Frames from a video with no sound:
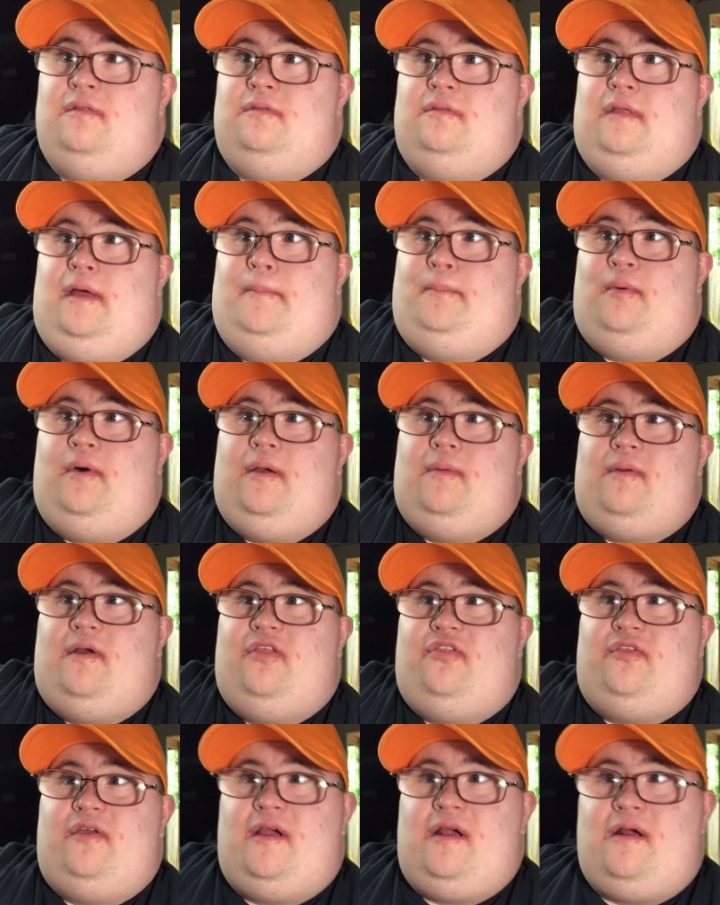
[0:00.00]
That boy
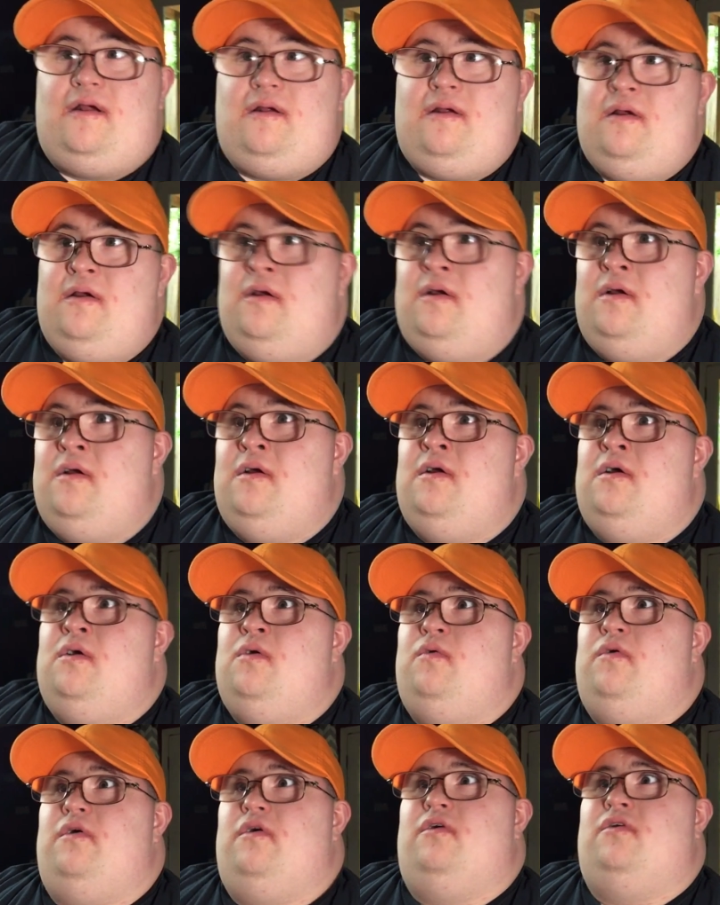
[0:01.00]
right there
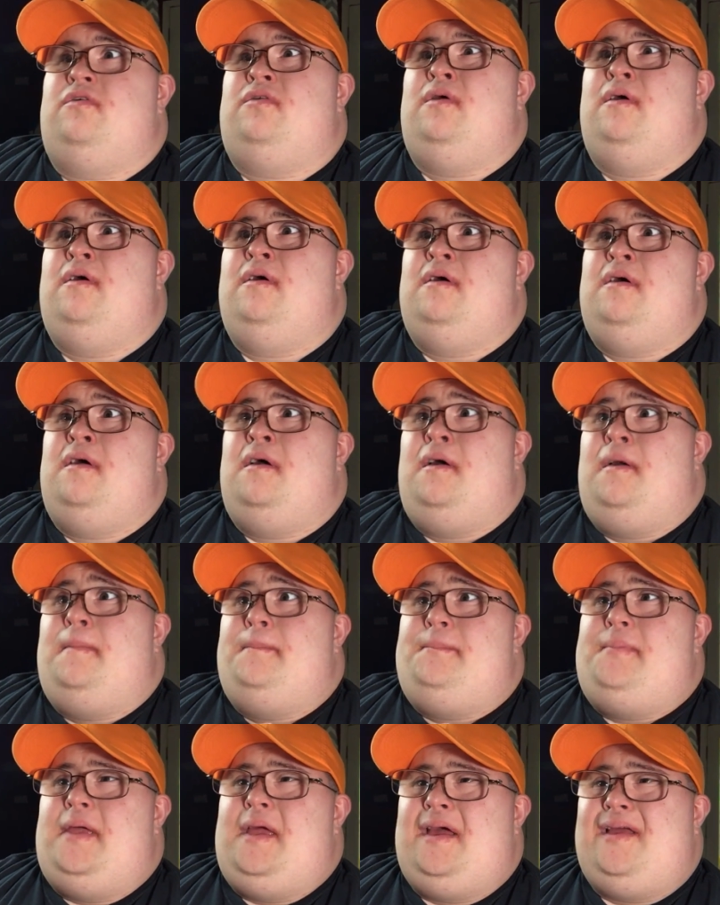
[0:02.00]
was
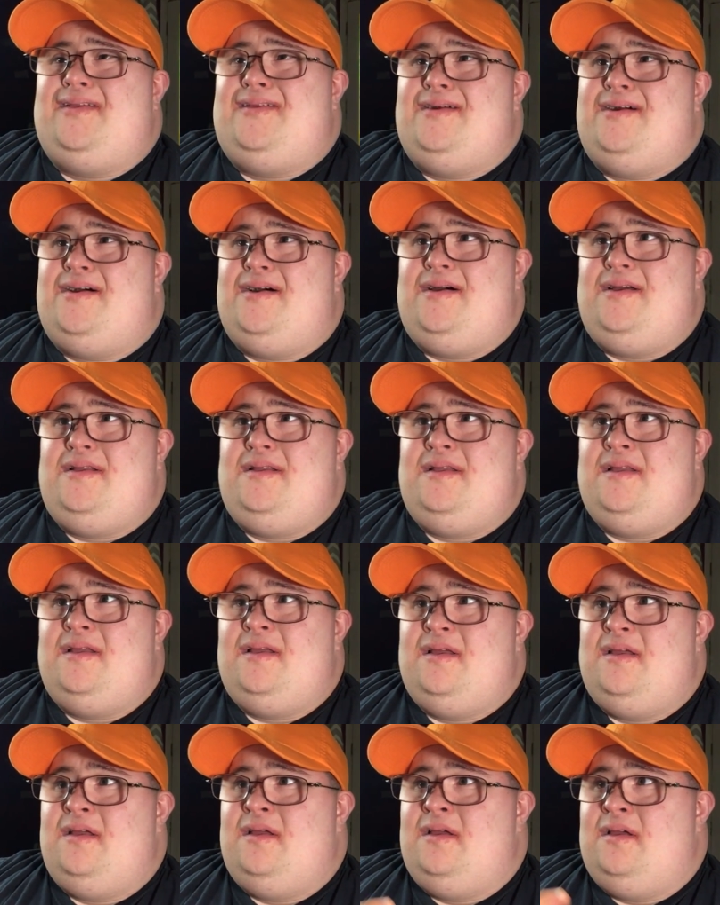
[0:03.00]
picked on
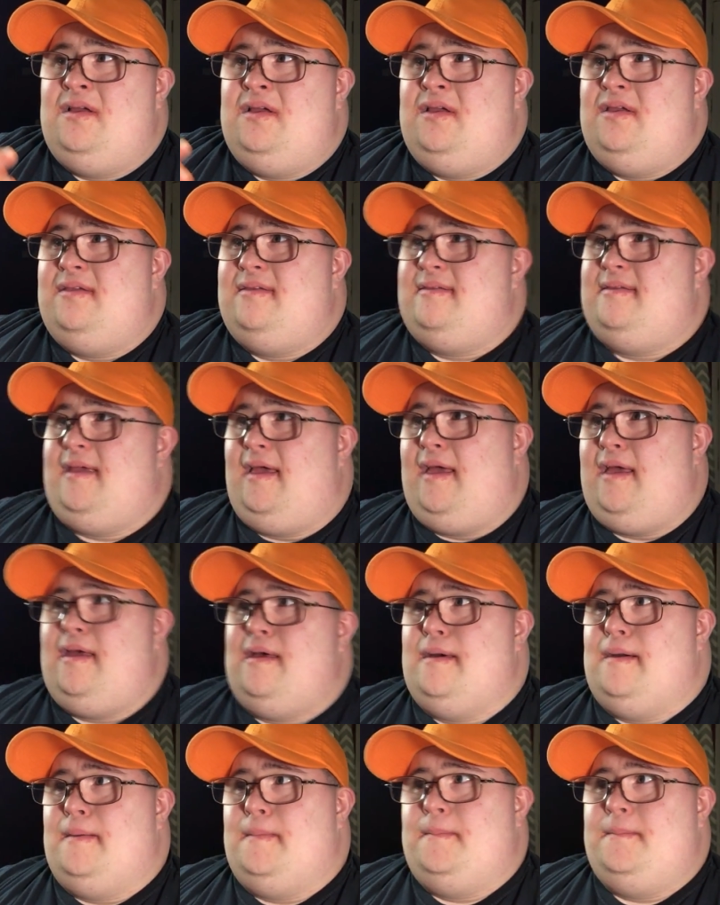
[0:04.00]

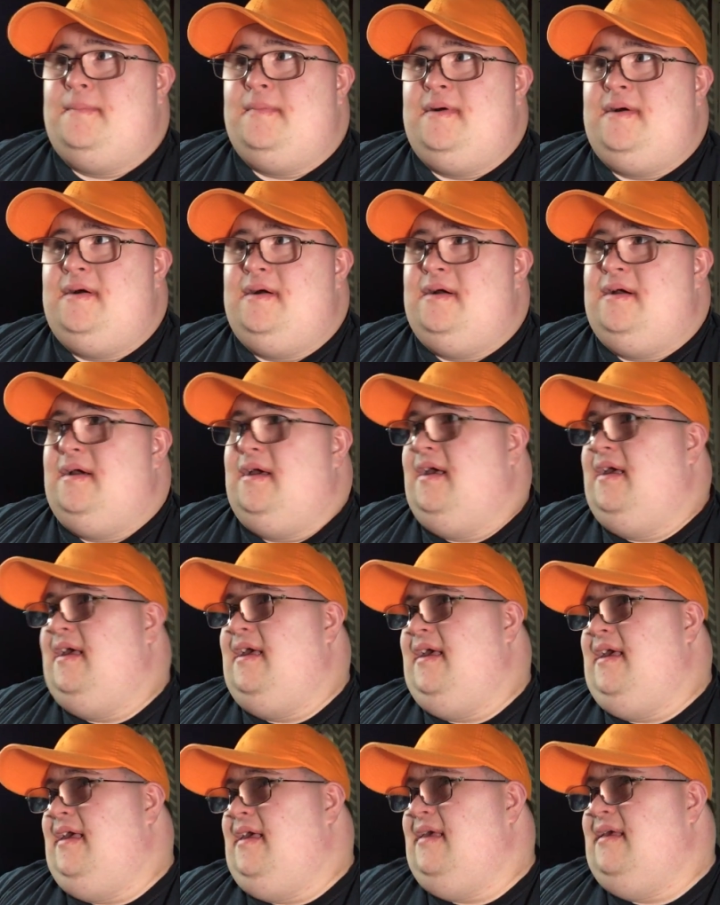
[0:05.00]
Sam,
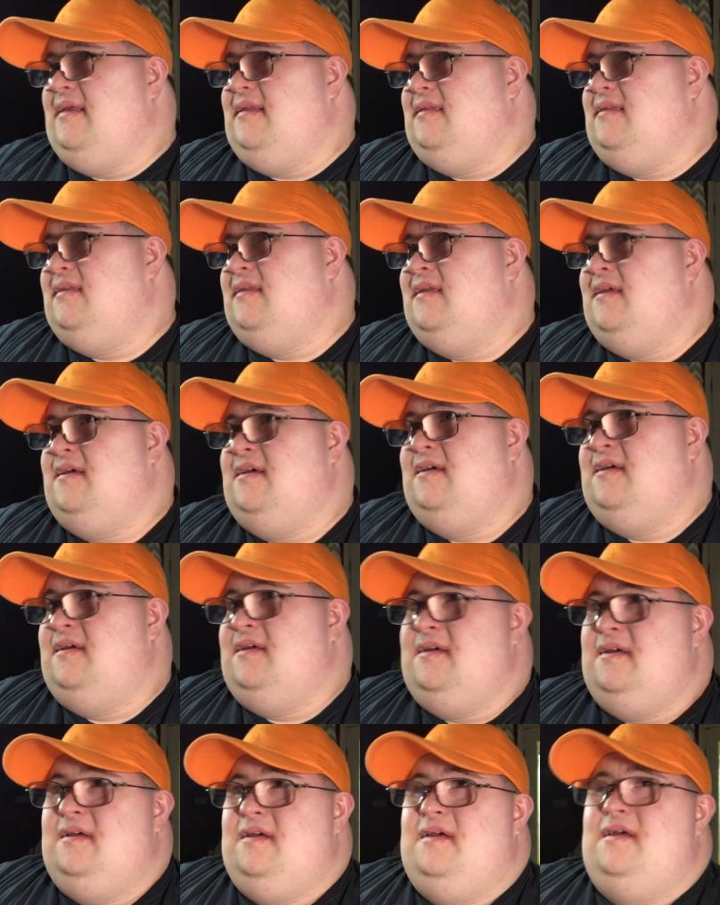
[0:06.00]
and
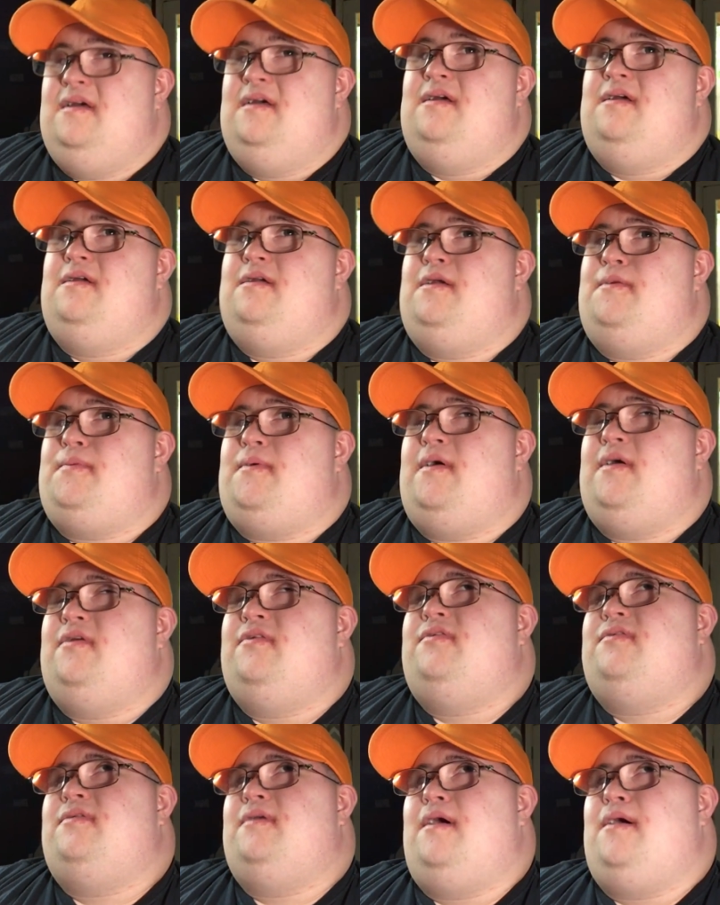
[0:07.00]
she brought
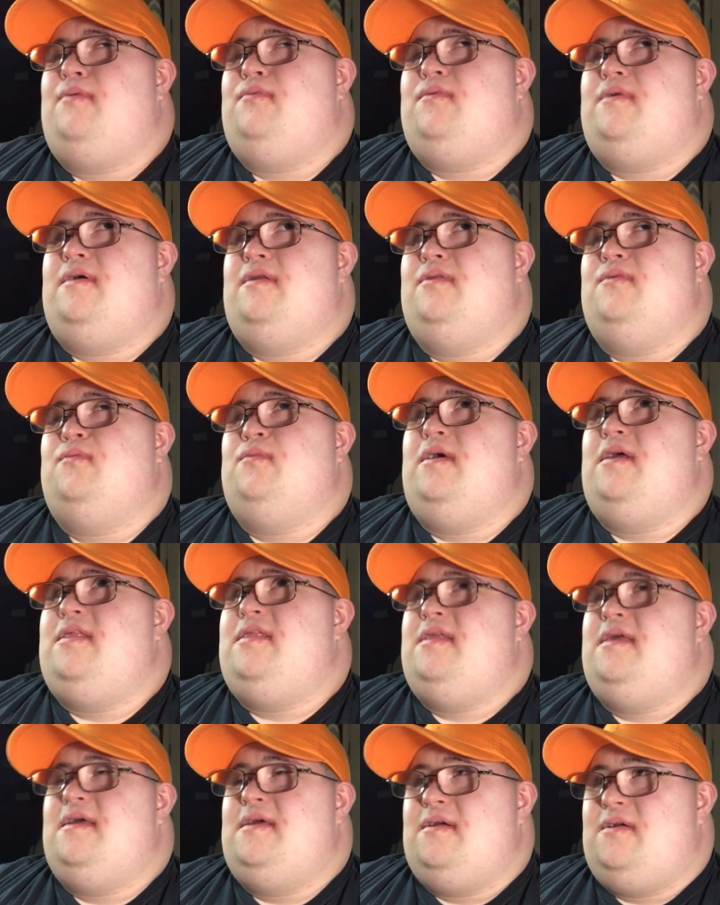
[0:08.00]
someone with
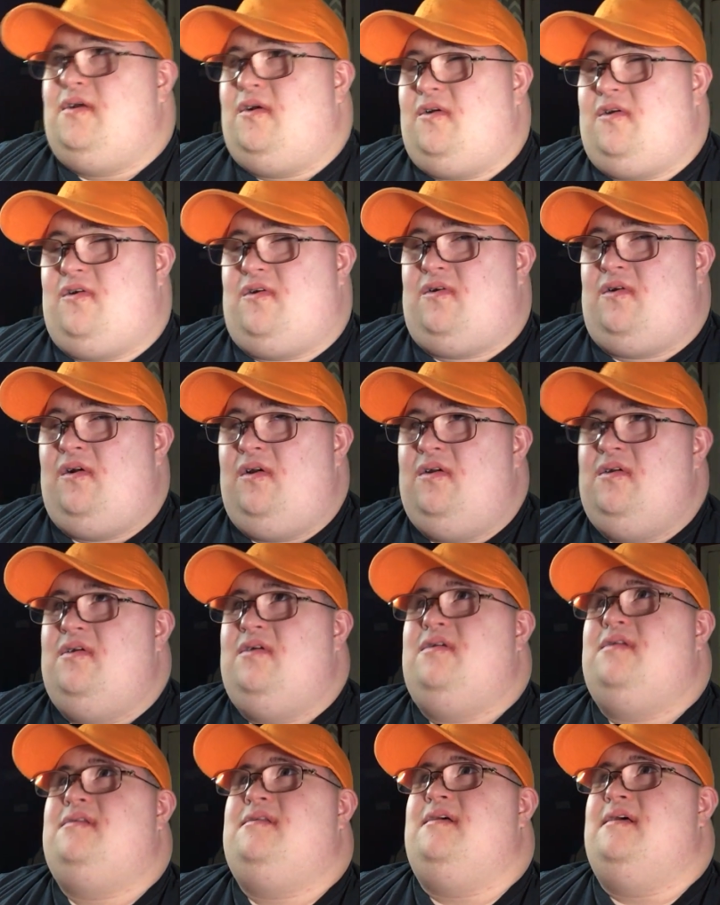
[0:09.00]
her
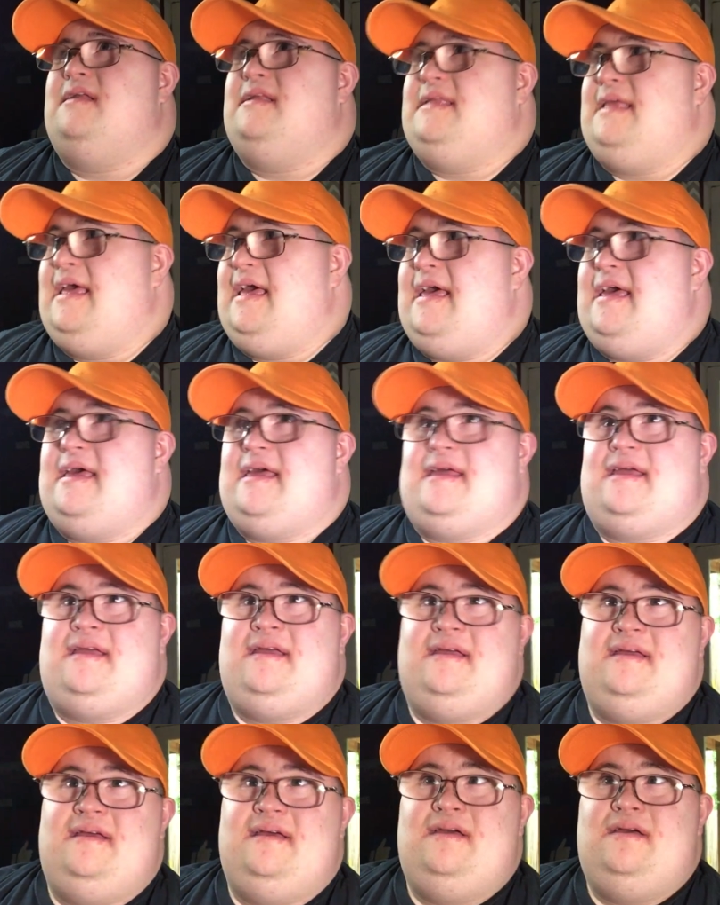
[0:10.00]
today,
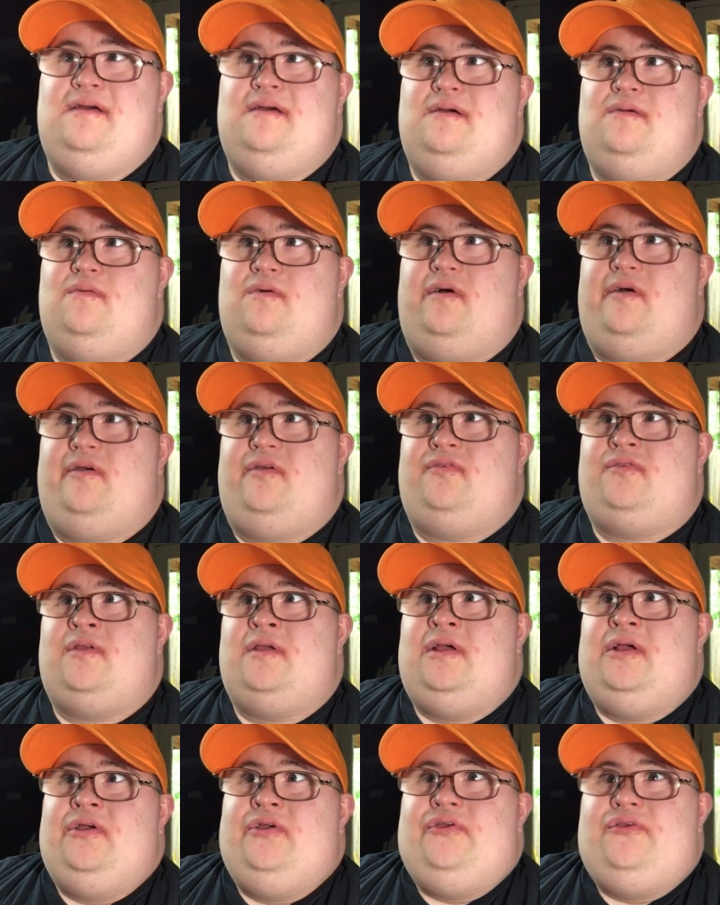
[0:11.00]
was
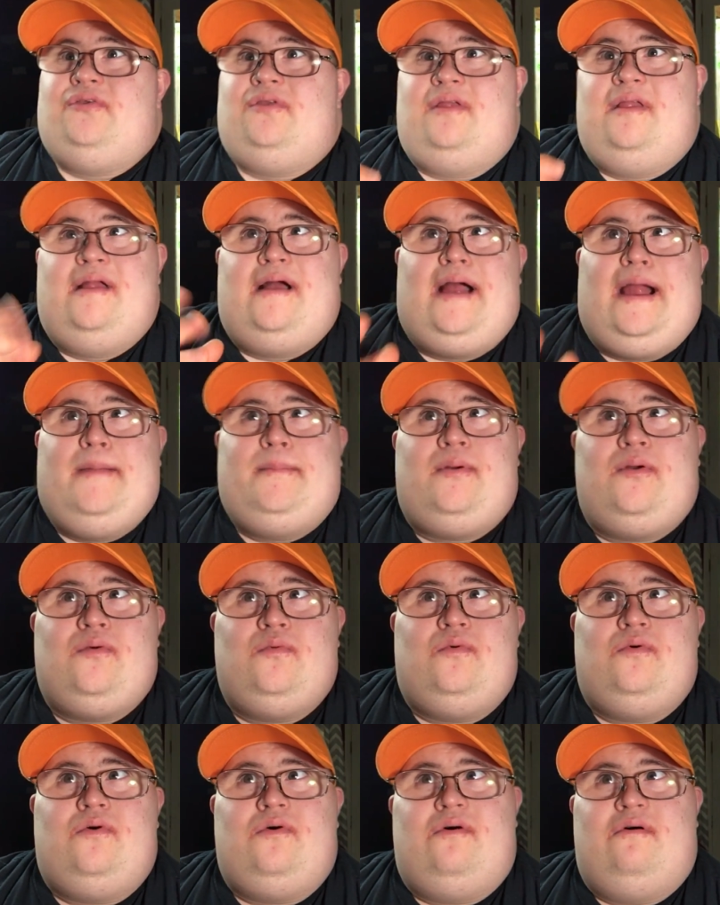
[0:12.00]
Sniper
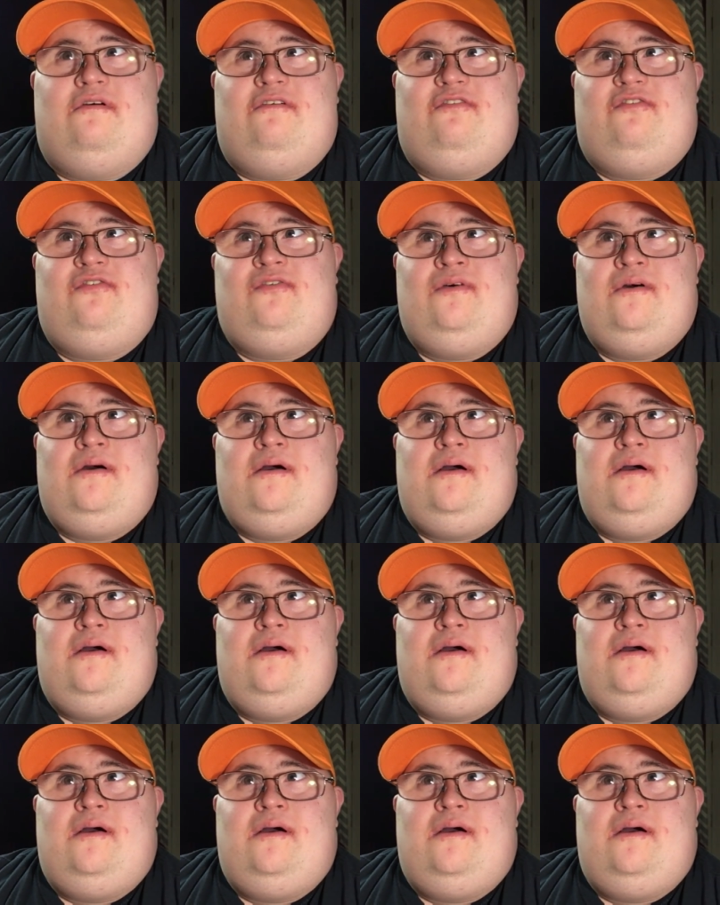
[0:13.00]
Wolf.